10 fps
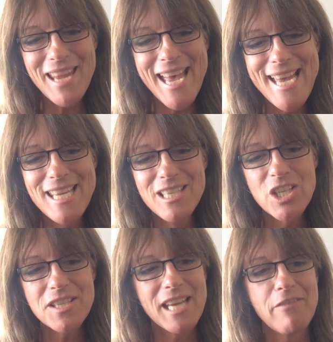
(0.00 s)
And
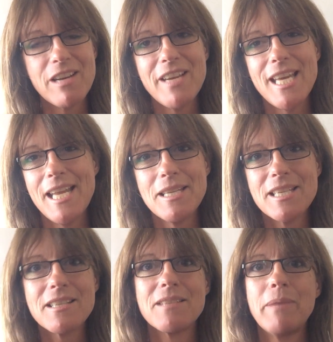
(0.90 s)
just get rid of it and
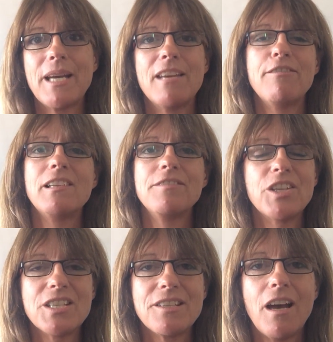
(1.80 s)
just pack it full of
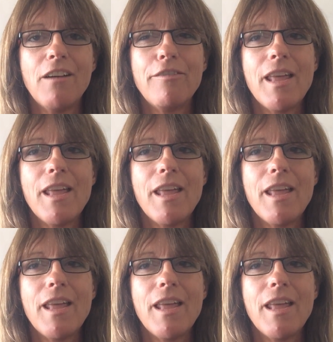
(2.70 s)
good stuff,